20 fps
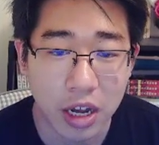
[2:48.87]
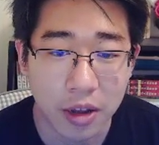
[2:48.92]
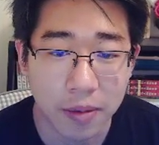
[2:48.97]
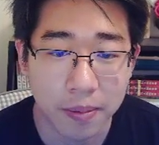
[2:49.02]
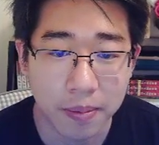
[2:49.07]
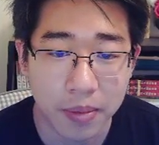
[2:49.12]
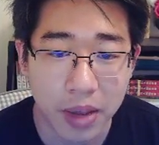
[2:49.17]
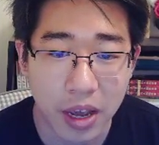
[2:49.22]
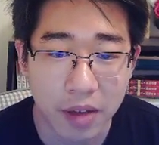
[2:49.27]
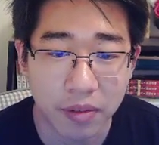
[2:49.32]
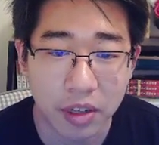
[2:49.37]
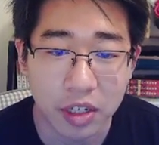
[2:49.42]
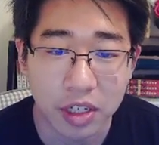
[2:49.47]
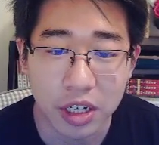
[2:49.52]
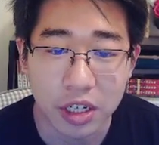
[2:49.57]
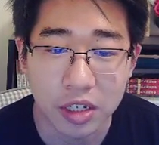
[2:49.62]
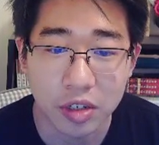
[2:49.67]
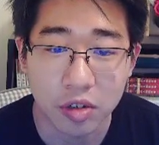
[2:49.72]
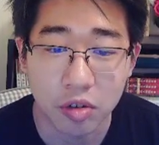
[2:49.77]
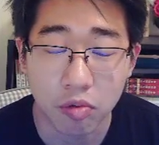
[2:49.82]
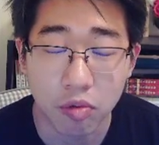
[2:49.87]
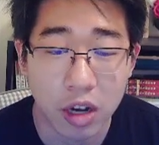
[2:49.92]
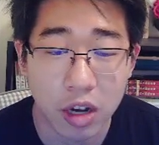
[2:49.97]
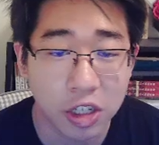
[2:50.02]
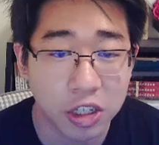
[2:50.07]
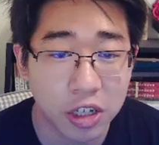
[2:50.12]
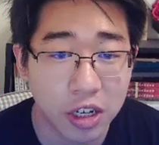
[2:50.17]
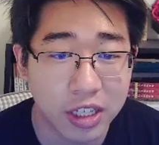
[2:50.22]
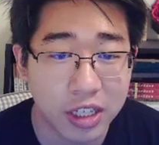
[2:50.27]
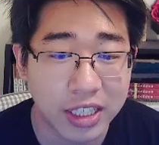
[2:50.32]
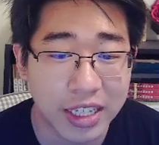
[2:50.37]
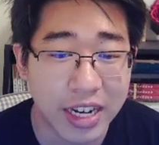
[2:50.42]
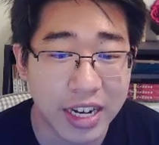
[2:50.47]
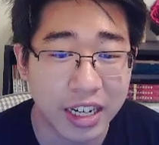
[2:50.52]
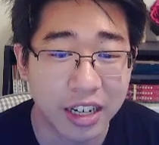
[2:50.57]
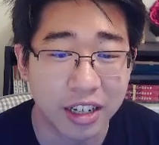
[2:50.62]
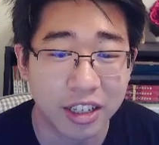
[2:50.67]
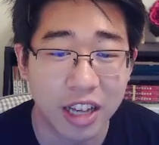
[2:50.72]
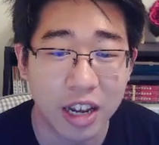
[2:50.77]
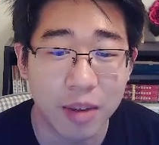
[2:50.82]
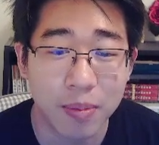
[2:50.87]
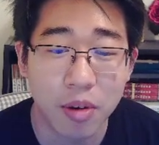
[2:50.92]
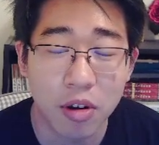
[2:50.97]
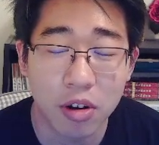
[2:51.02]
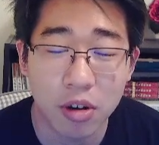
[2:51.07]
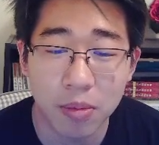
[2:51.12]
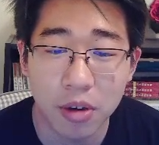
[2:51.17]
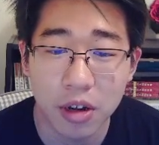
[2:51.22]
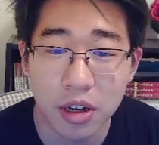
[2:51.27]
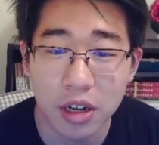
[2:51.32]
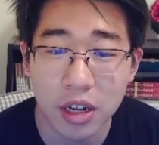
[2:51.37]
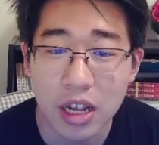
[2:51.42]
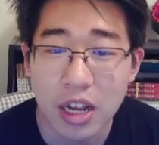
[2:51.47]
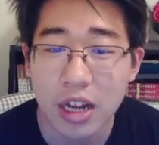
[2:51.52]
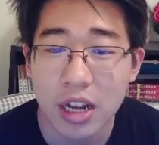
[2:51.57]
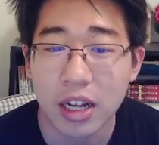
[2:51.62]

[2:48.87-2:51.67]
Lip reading: have the chance to one-shot Psychic type Pokemon,